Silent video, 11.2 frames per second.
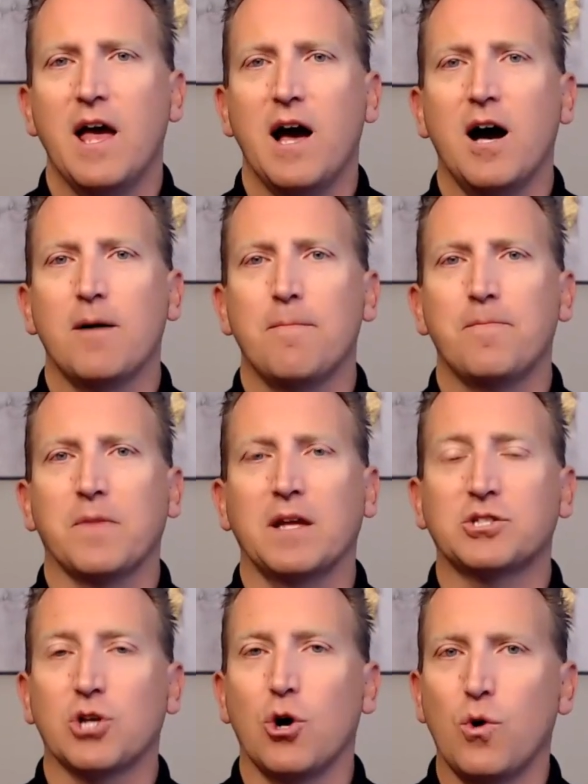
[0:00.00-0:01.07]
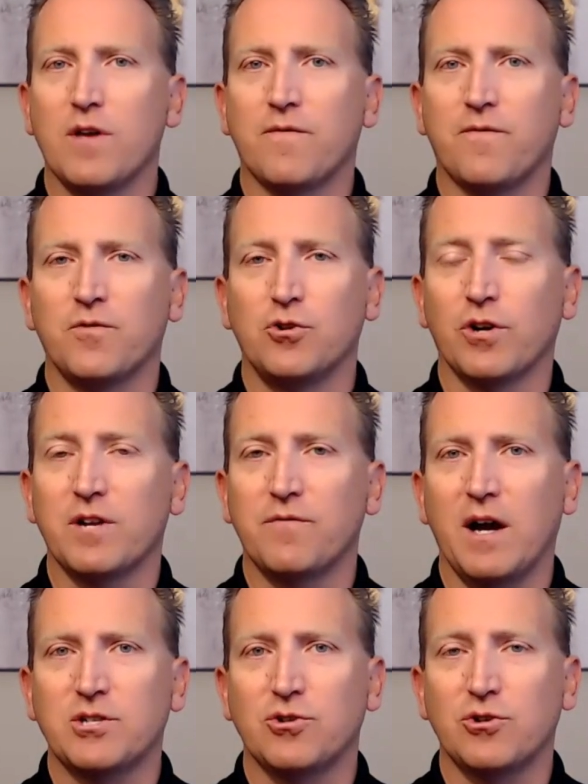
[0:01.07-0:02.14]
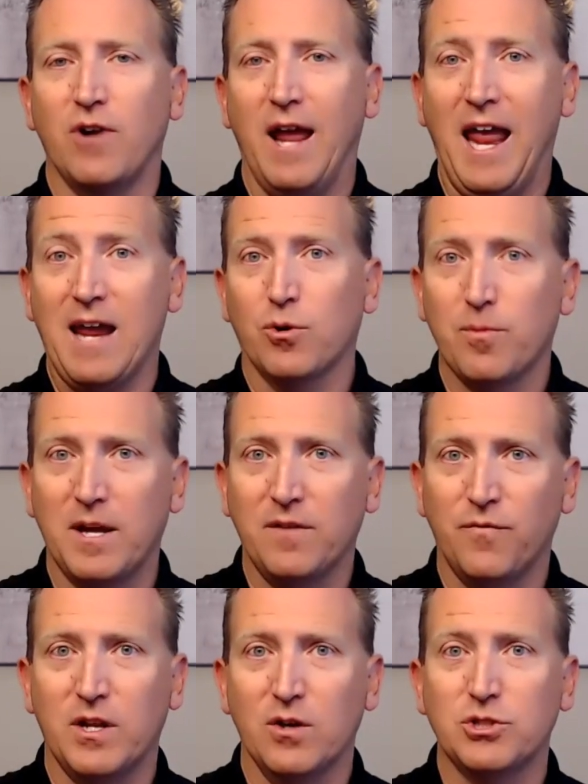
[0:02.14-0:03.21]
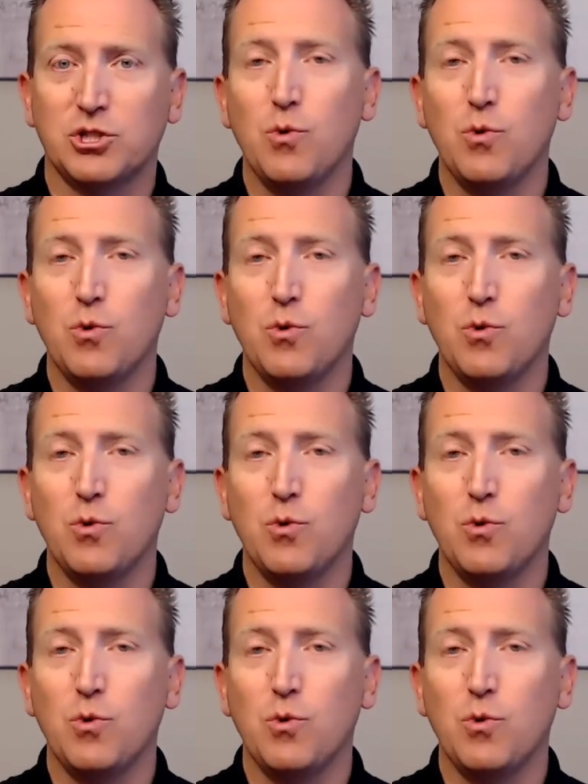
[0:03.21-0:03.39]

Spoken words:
And so if you're an advisor and you're able to make videos,